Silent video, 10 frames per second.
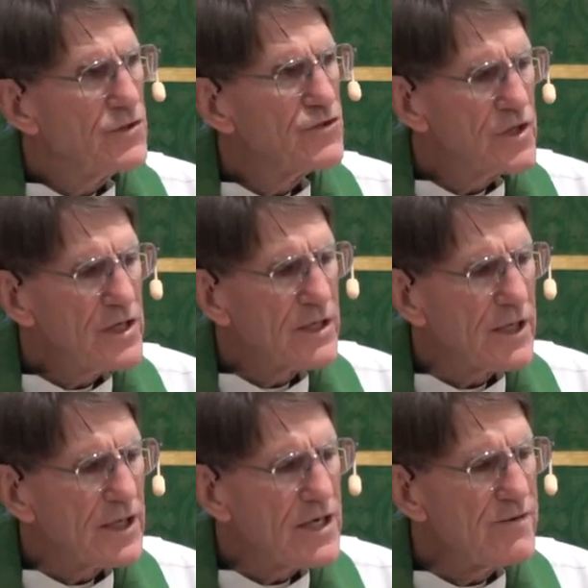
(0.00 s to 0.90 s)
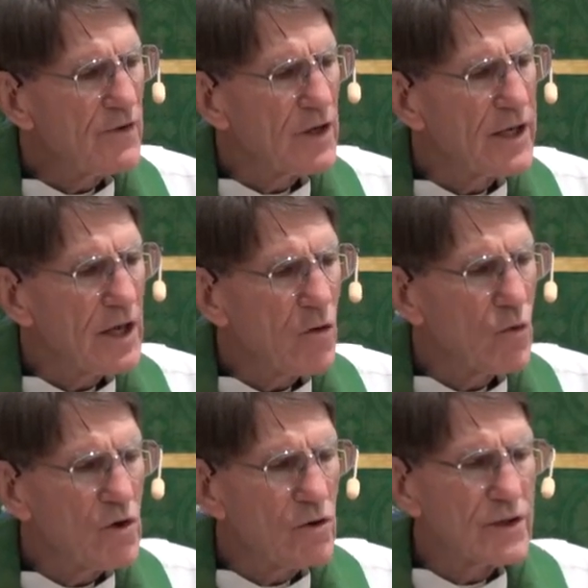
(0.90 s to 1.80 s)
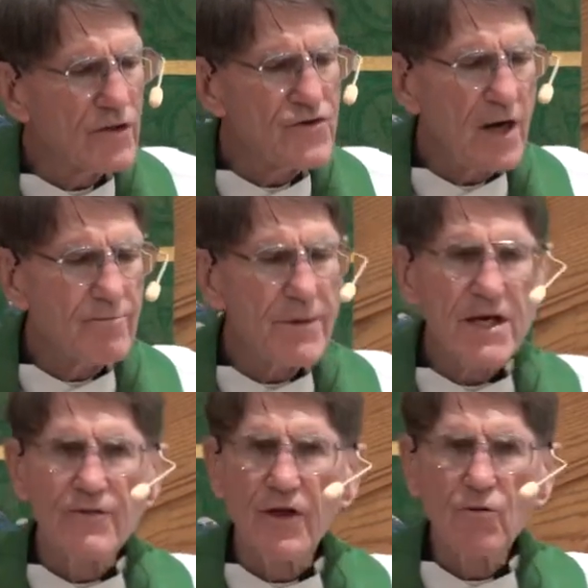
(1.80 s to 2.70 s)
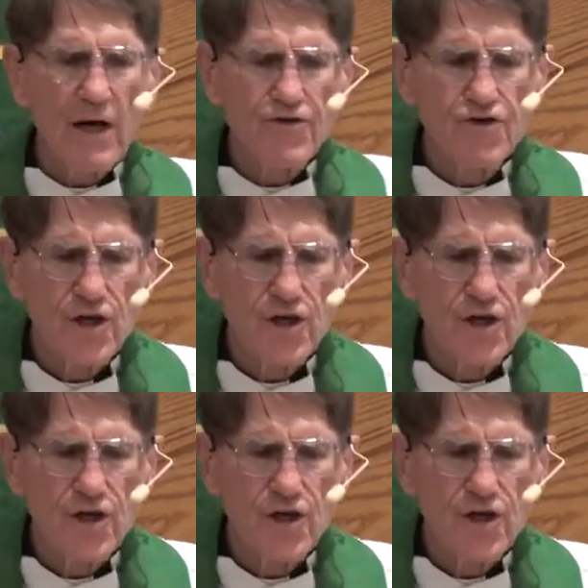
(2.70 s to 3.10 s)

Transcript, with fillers: Seeing evil in our world does not mean that Christ